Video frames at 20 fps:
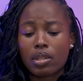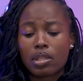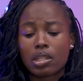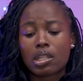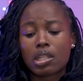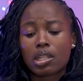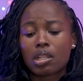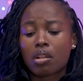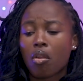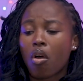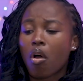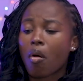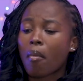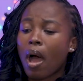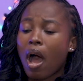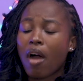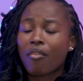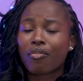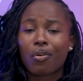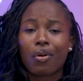to this club,
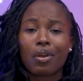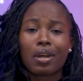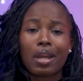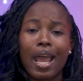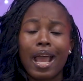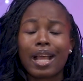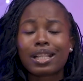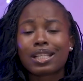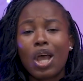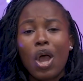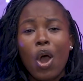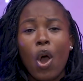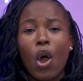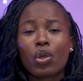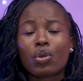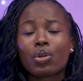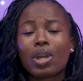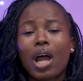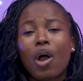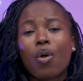I have connect, or
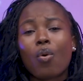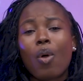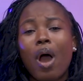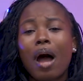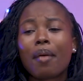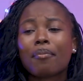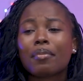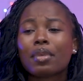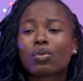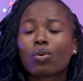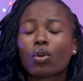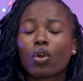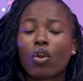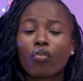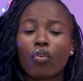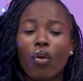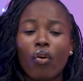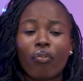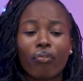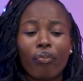you now go and meet one
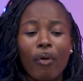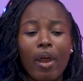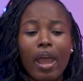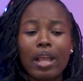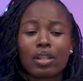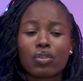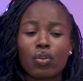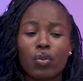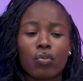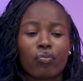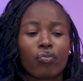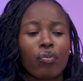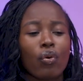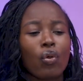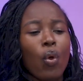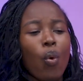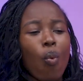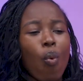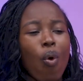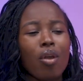of your friends, or you
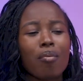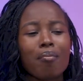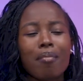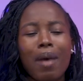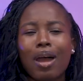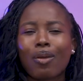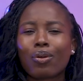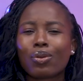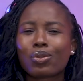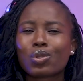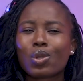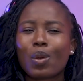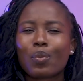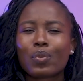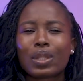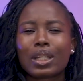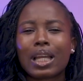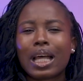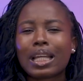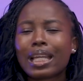follow one man or
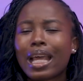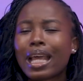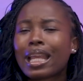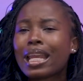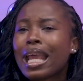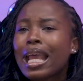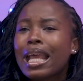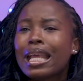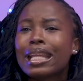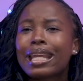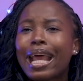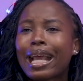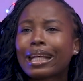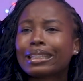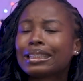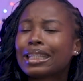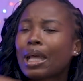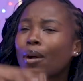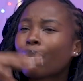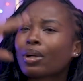something, and then
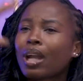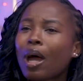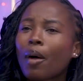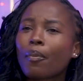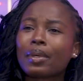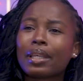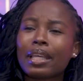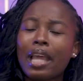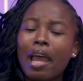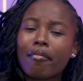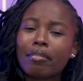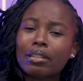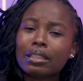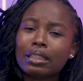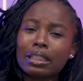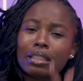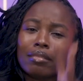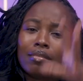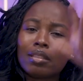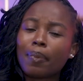next year we'll now be hearing
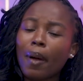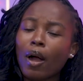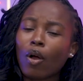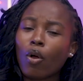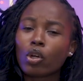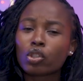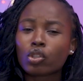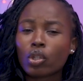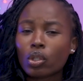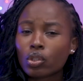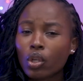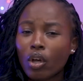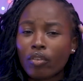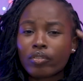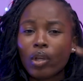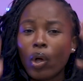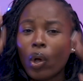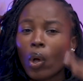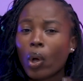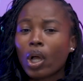the repercussions of
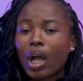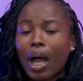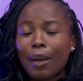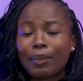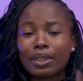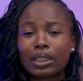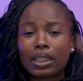your call.